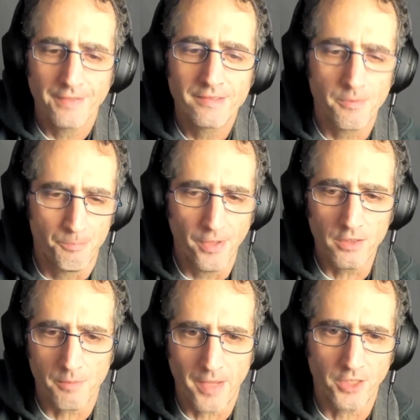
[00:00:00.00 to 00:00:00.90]
To
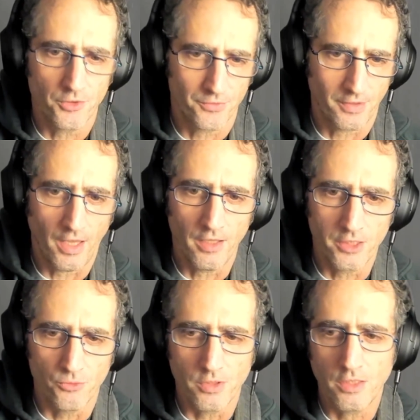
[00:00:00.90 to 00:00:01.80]
build a major scale,
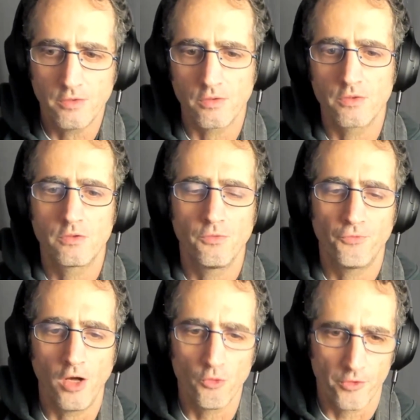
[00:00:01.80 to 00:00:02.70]
you need to
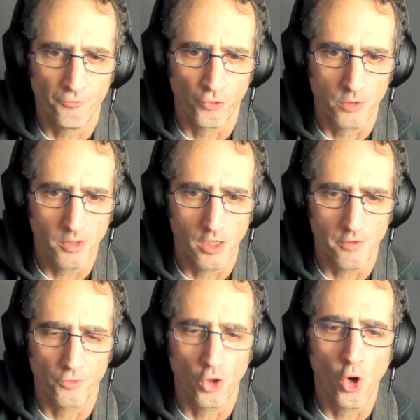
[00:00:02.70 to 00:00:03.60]
follow the formula
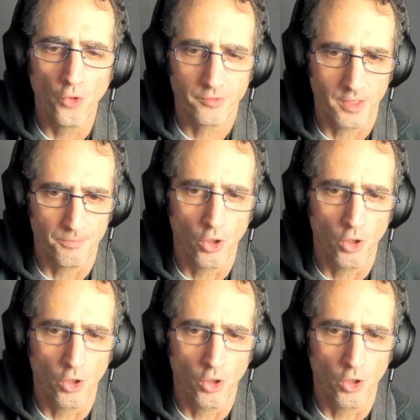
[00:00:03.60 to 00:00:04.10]
of whole step,